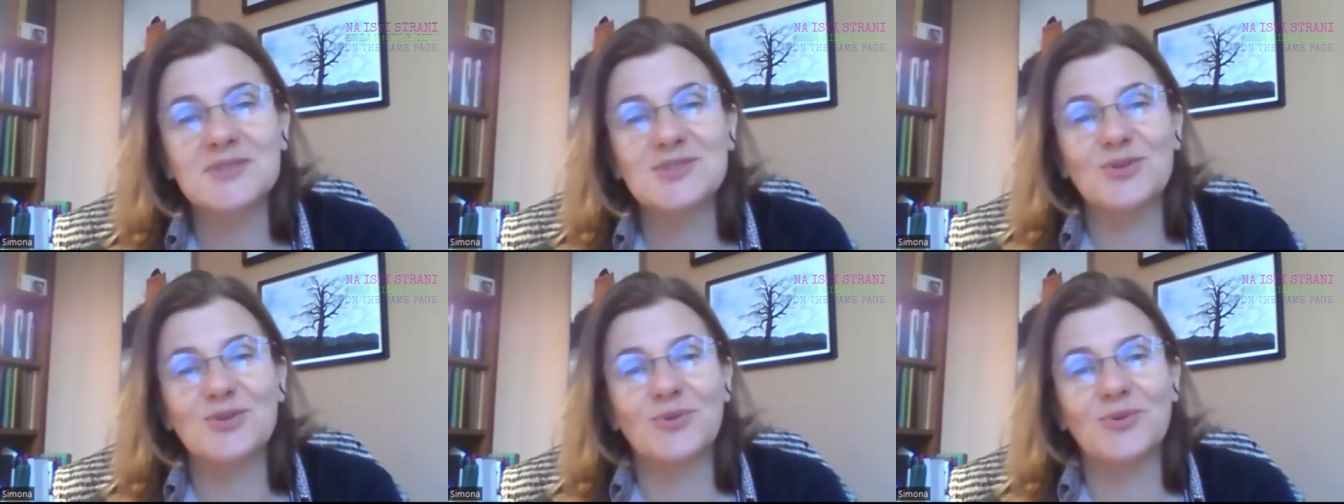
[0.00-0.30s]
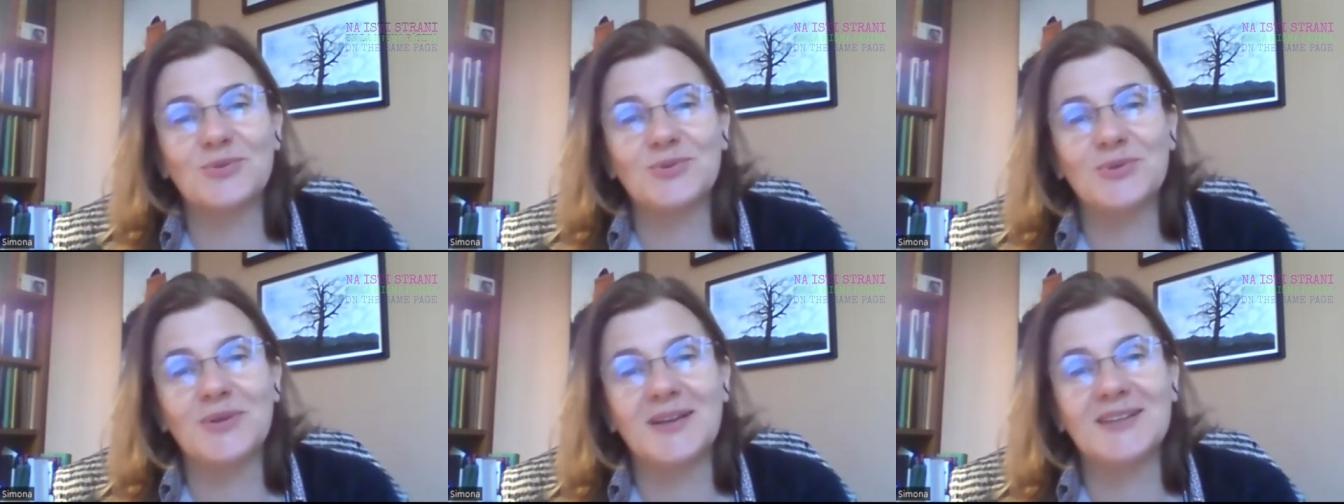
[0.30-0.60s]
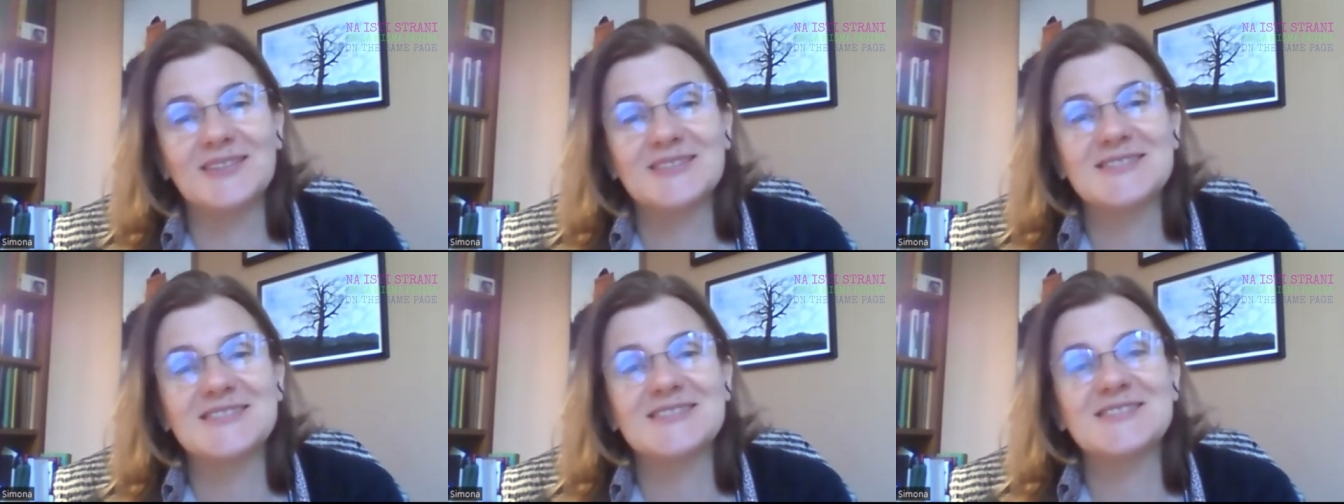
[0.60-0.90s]
So
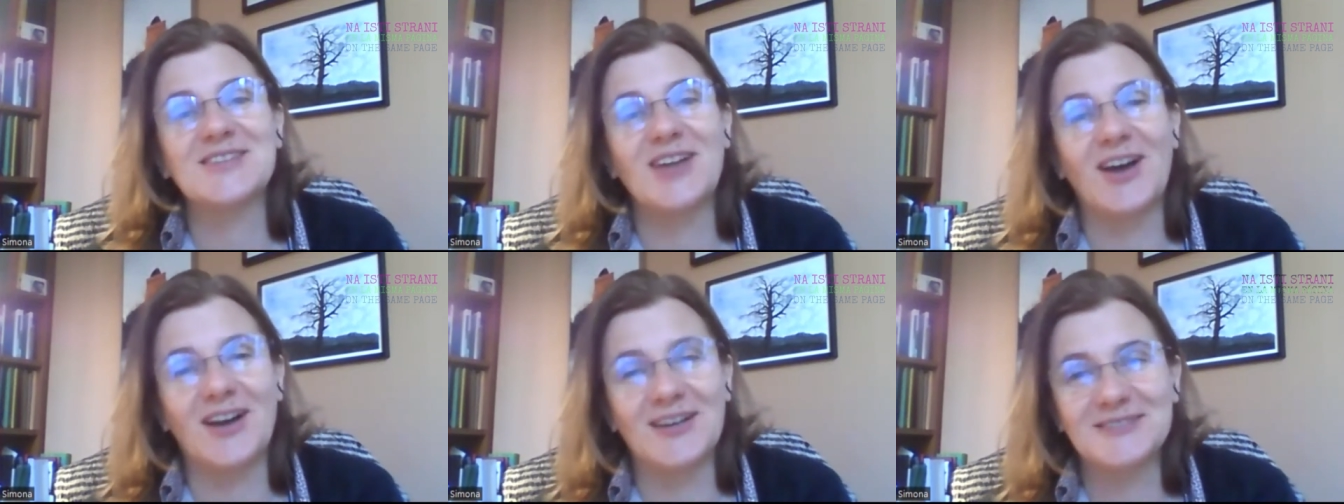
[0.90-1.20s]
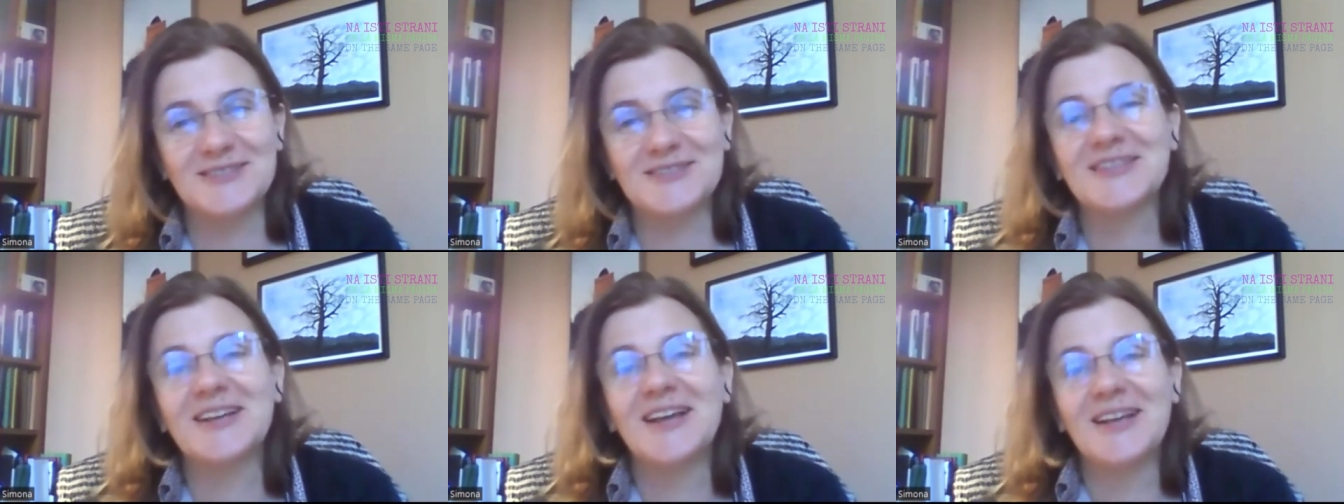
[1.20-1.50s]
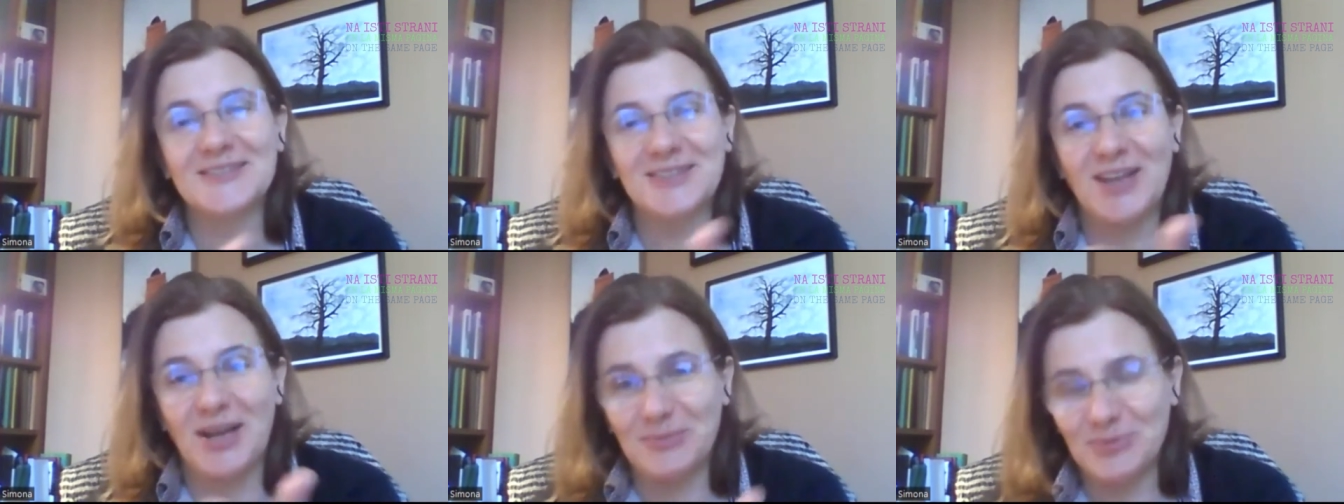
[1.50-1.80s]
it's
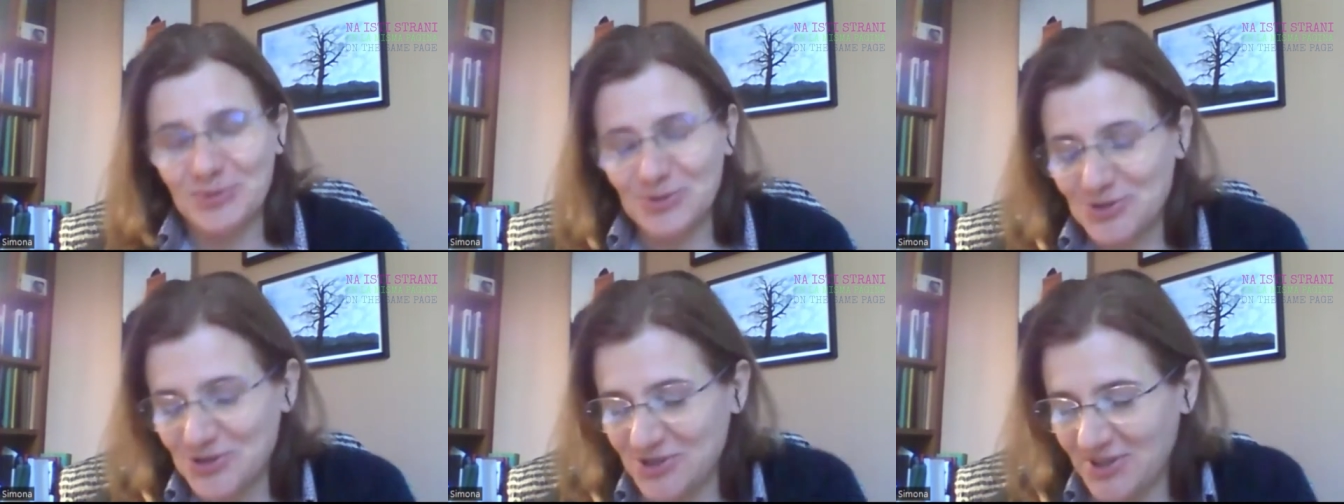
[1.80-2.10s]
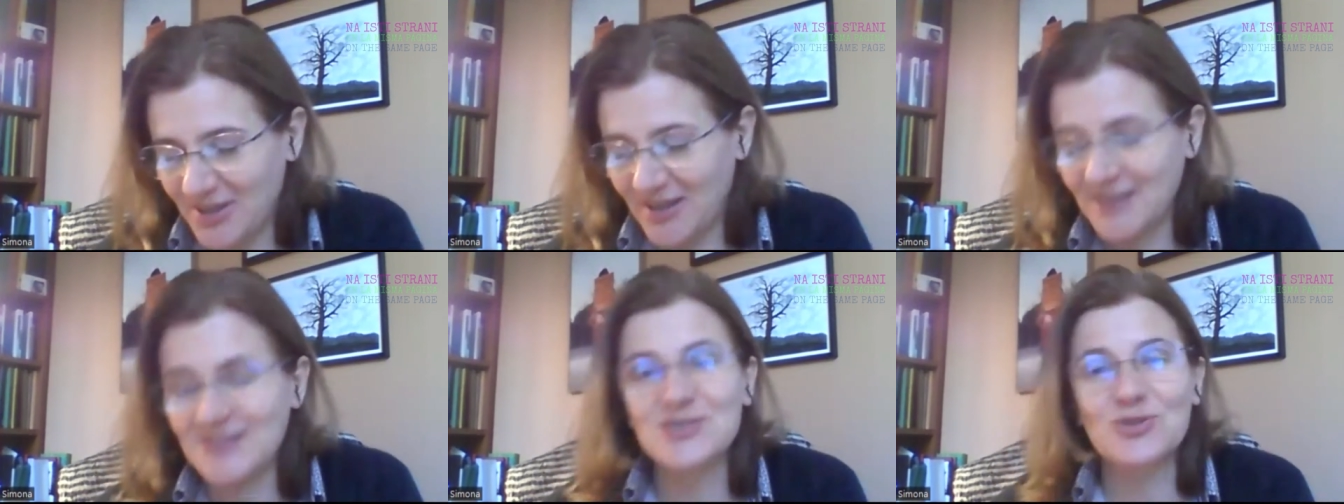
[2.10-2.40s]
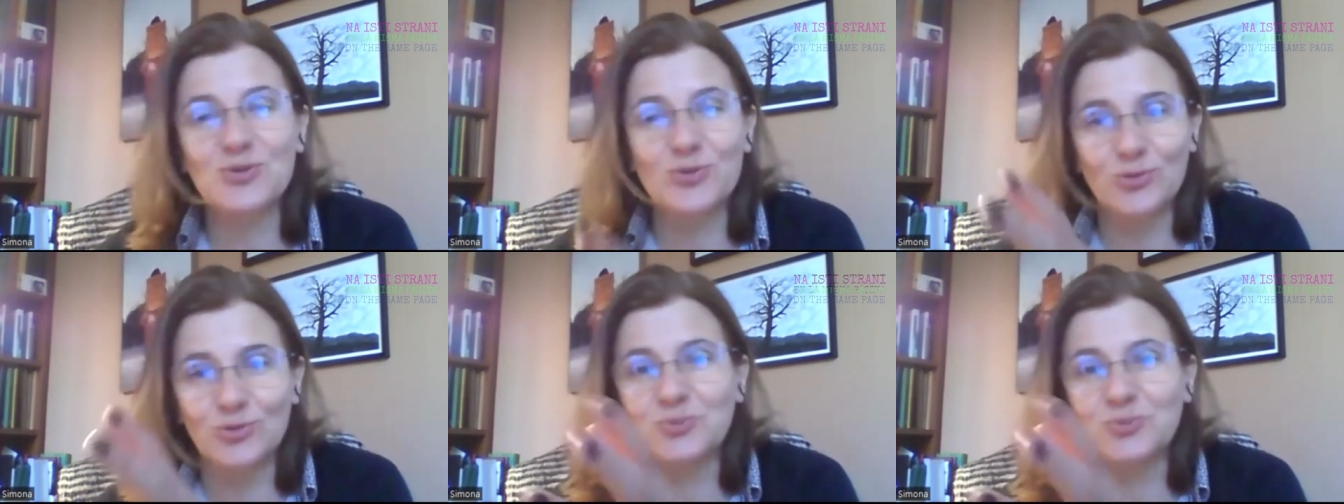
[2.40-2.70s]
time to start.
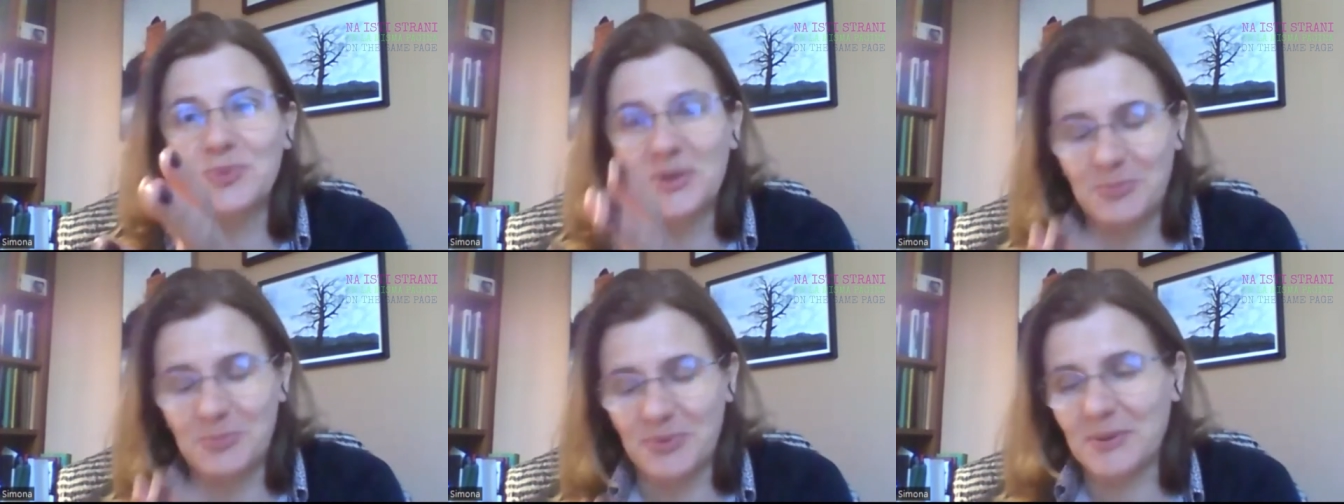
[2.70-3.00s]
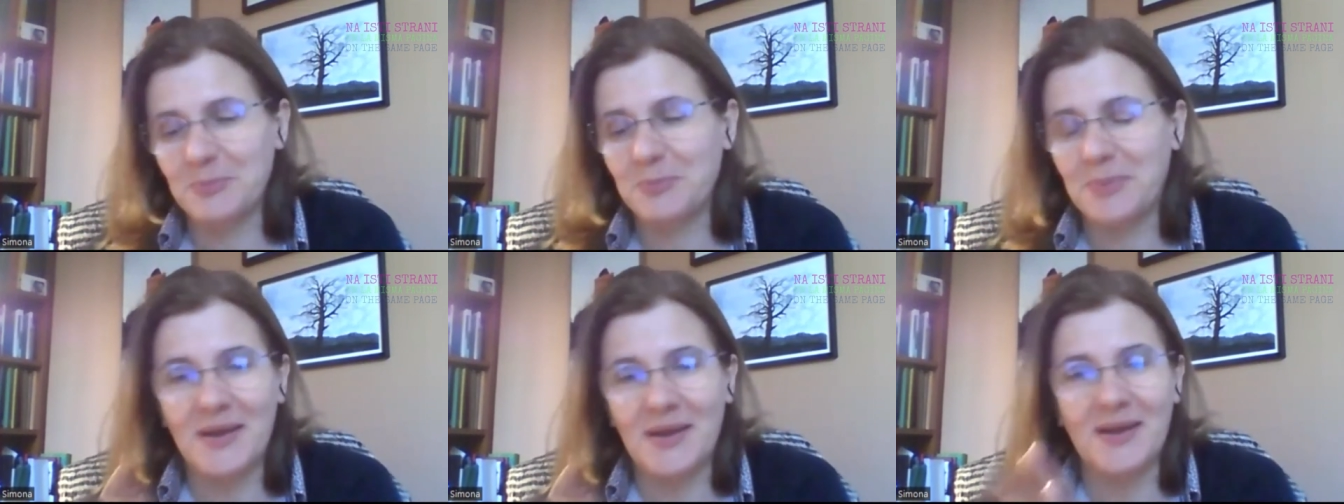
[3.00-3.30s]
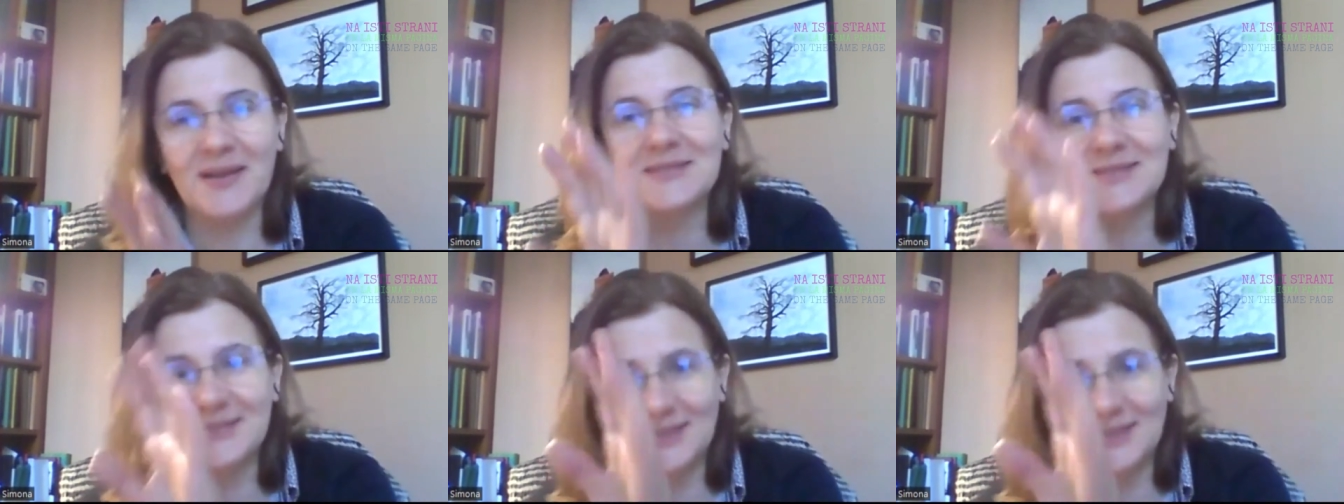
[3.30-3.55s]
So would be prepared.